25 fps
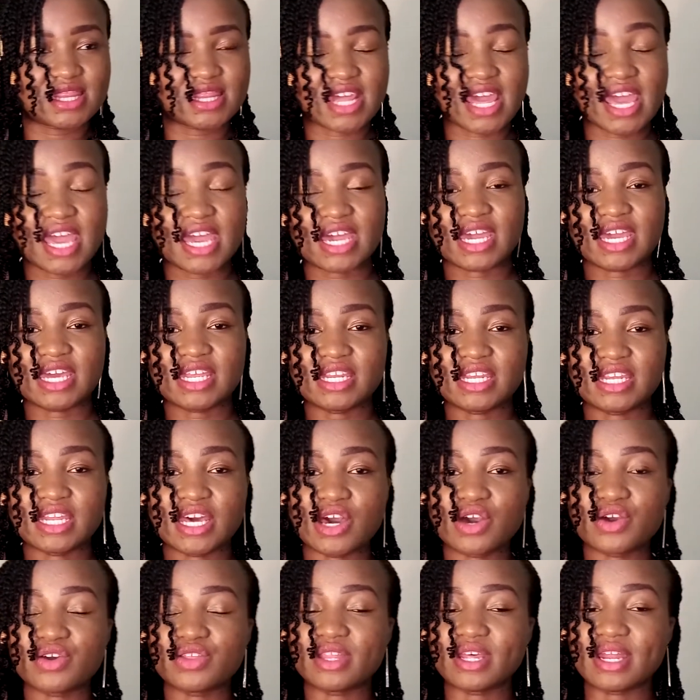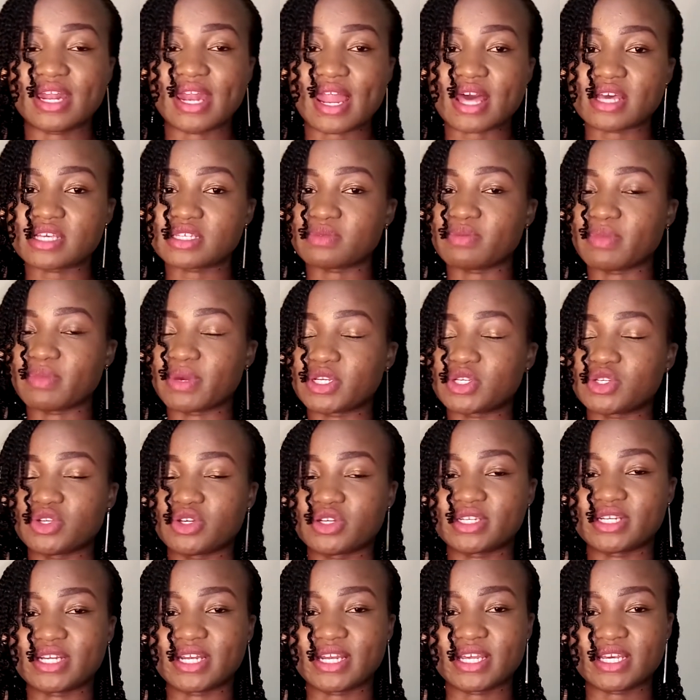And now, the last but not
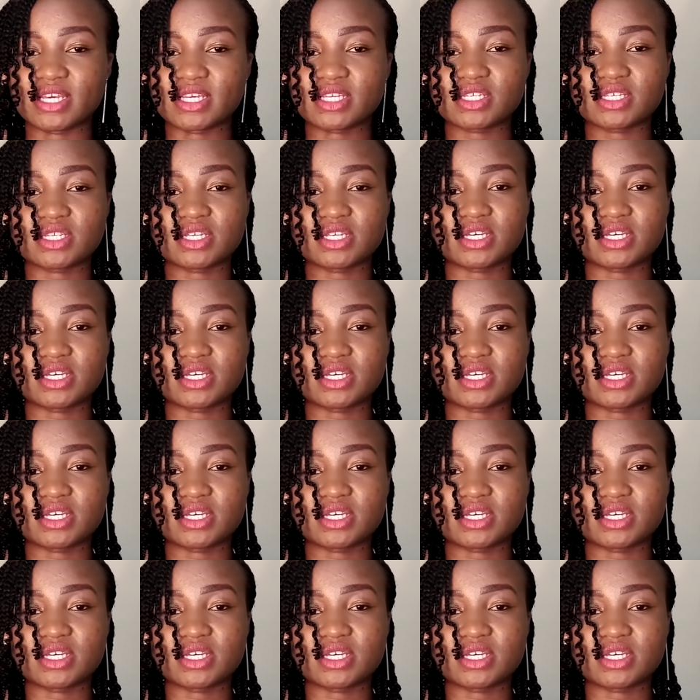least,